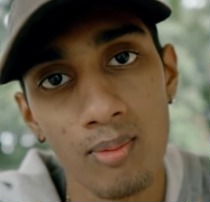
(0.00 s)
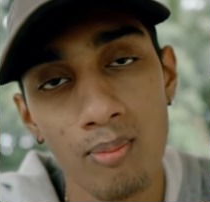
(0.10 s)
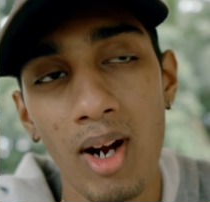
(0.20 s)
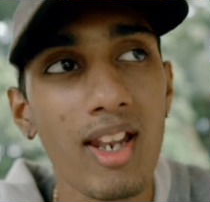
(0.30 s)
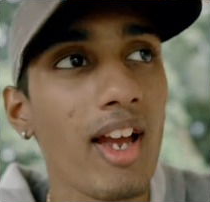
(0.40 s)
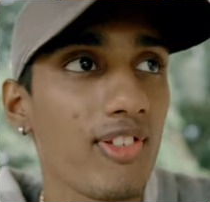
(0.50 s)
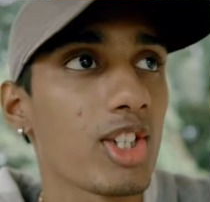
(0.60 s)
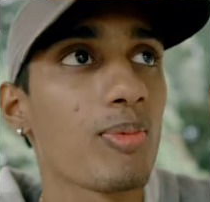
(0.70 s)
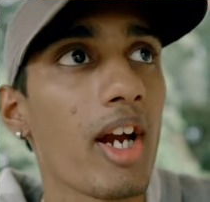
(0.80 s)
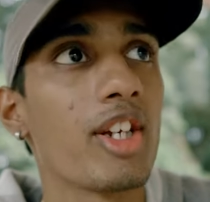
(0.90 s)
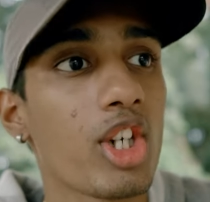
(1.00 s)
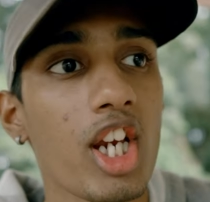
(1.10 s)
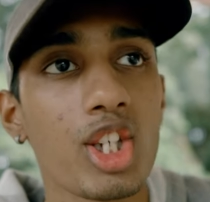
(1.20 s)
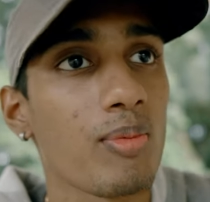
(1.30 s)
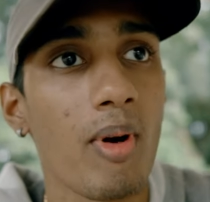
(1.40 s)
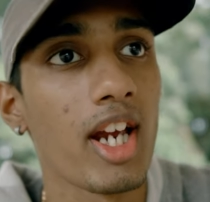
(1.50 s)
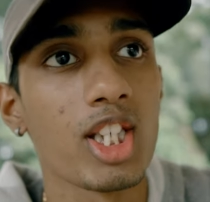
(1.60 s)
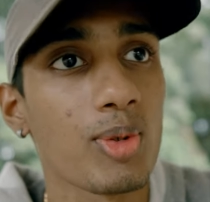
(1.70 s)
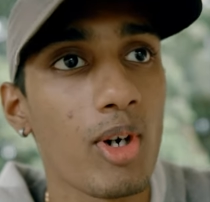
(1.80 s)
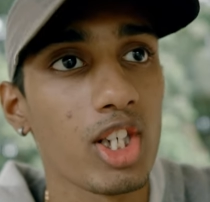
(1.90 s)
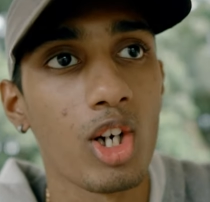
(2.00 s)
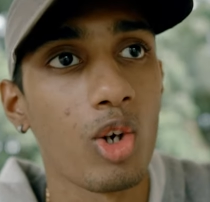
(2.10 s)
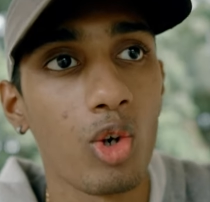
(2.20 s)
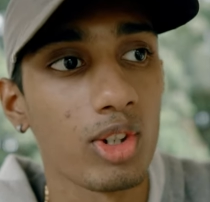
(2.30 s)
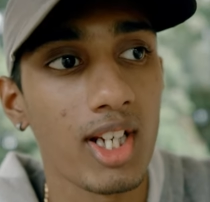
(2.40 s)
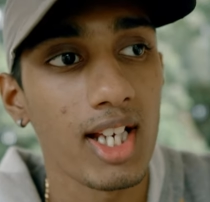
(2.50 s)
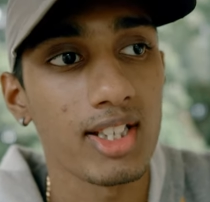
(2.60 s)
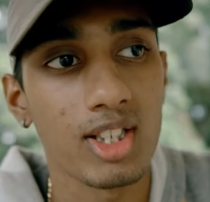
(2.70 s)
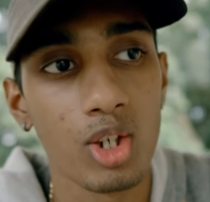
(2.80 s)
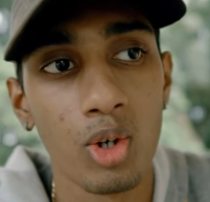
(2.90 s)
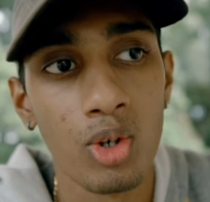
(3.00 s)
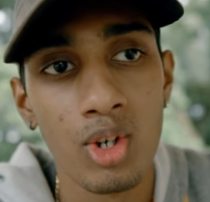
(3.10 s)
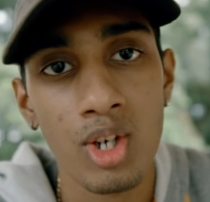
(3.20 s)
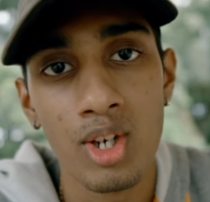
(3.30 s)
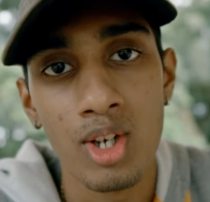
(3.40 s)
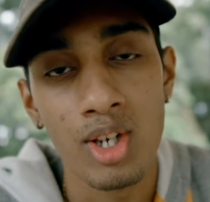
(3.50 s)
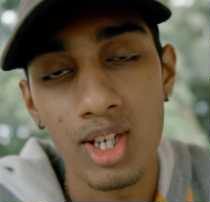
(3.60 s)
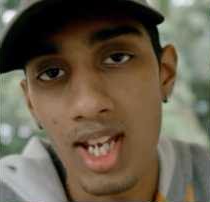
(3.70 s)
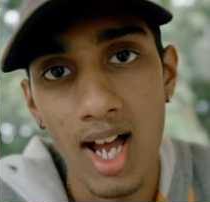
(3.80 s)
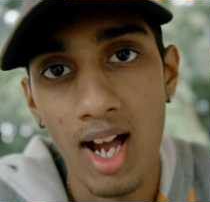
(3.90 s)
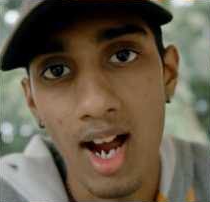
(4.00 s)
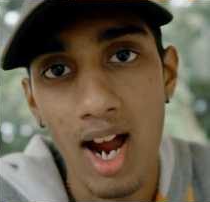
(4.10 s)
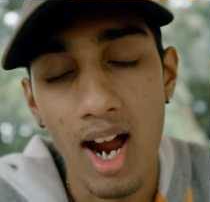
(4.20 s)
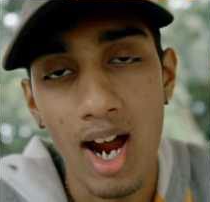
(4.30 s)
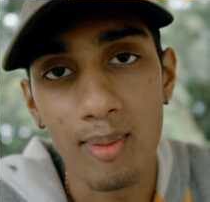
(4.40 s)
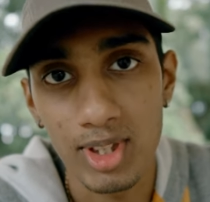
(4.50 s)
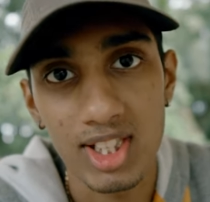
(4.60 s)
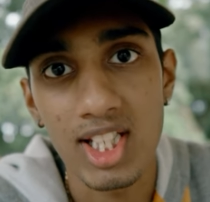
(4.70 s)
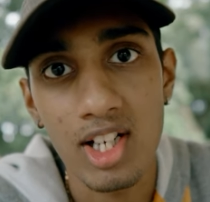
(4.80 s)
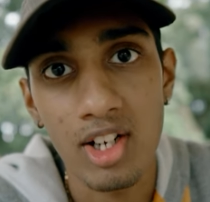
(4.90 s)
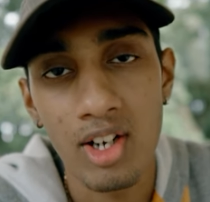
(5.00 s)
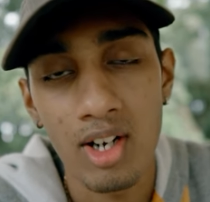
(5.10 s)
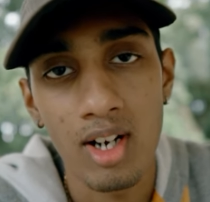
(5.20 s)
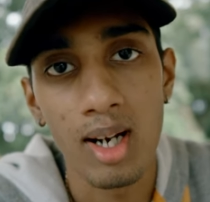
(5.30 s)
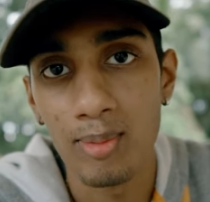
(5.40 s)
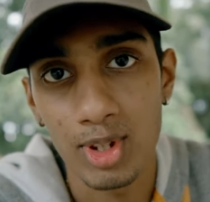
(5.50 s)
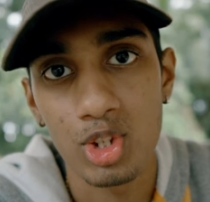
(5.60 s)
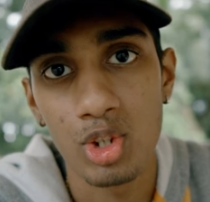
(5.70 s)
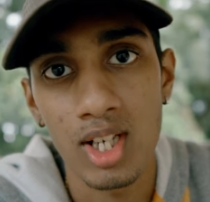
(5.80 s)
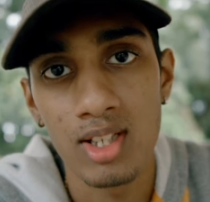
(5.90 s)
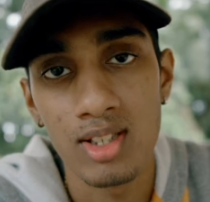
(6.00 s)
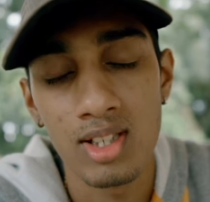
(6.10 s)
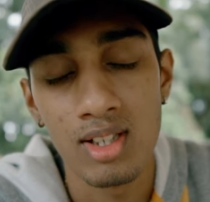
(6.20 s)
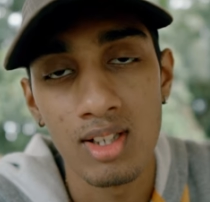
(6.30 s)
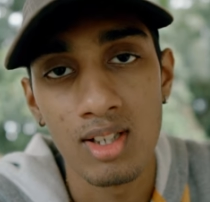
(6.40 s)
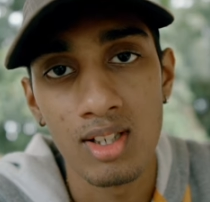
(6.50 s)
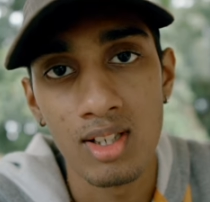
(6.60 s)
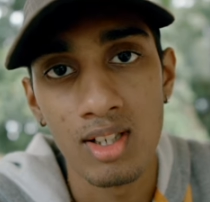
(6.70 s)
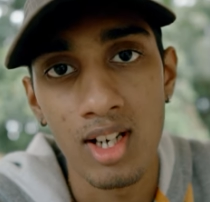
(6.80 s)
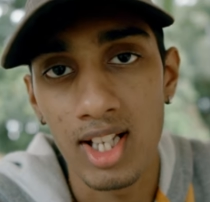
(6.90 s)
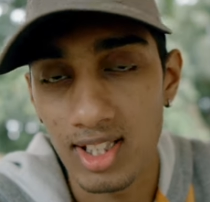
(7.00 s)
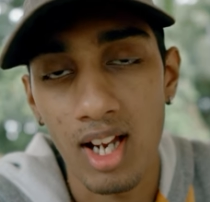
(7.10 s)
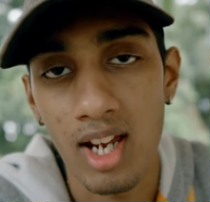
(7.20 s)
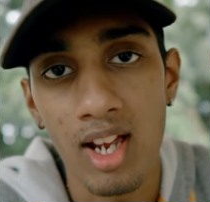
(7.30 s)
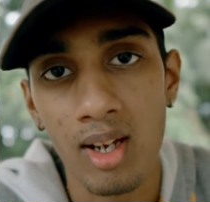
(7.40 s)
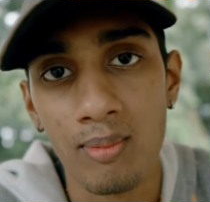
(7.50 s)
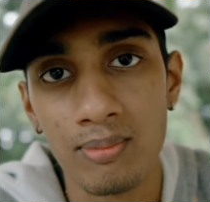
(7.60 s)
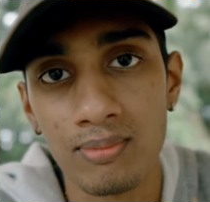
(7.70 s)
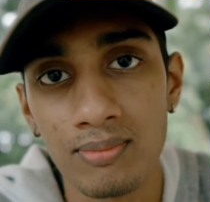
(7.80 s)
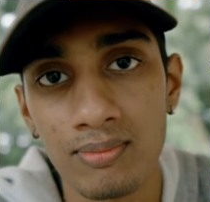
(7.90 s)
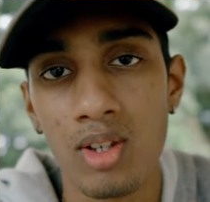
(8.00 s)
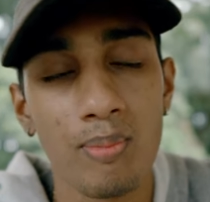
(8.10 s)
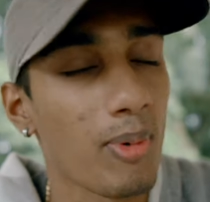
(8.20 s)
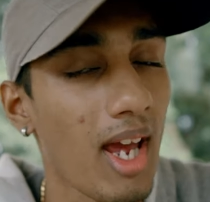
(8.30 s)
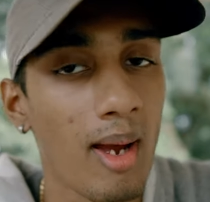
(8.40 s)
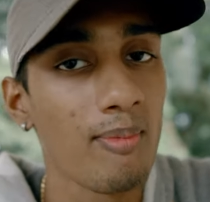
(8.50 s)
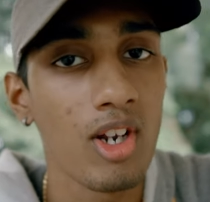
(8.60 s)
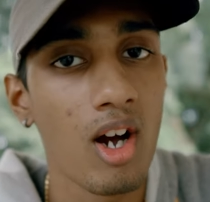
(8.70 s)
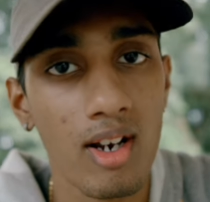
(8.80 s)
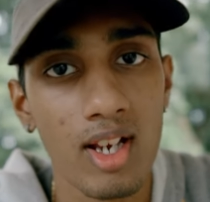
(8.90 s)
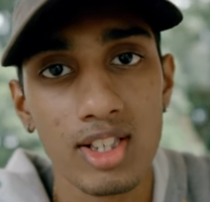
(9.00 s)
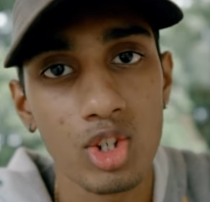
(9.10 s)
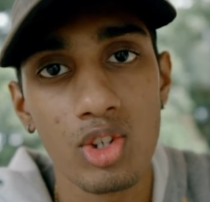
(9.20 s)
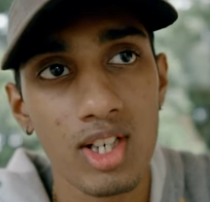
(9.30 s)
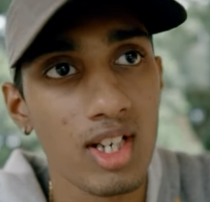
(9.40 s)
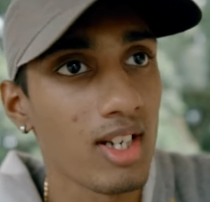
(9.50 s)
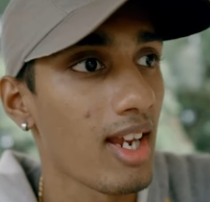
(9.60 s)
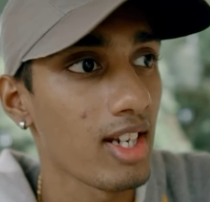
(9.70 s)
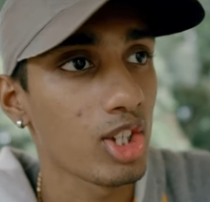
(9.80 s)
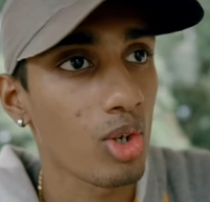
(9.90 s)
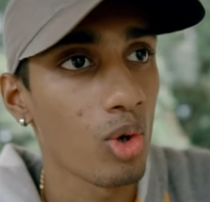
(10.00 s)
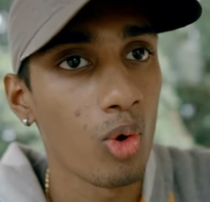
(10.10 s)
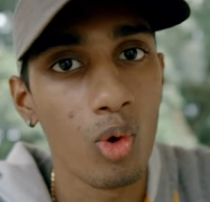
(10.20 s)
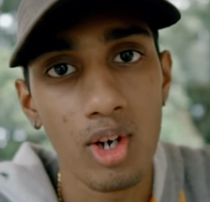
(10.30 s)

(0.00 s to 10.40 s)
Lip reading: My life is my education, my inspiration, all that. So yeah, I'm a seeker, I'm a student, yes I am. But I'm not a student in any school,